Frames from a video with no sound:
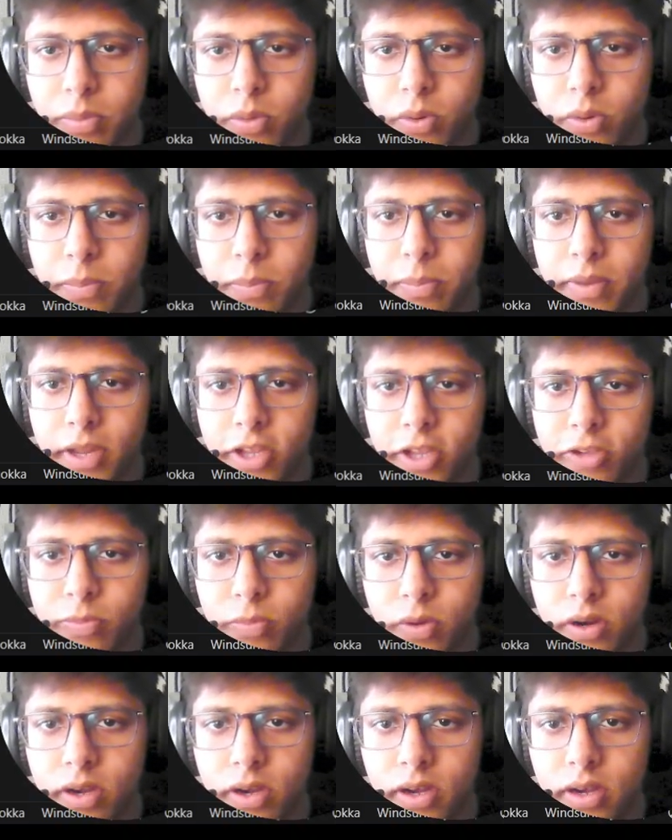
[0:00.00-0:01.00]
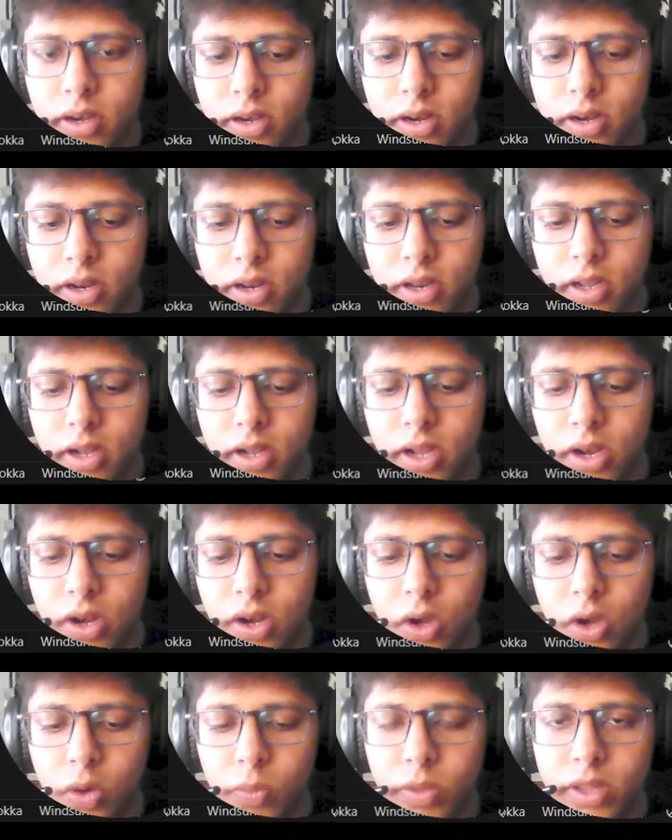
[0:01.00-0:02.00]
base model
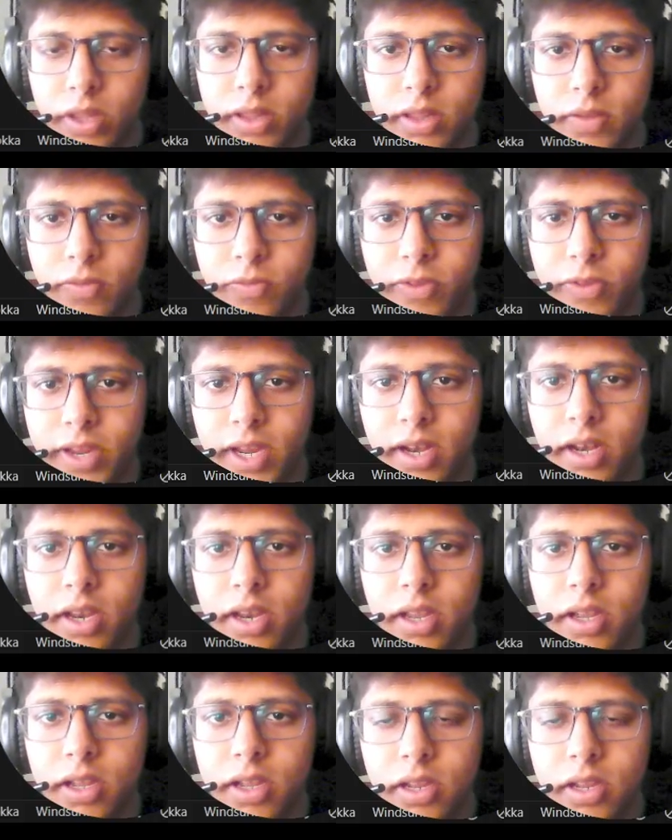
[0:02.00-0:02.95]
along with the field,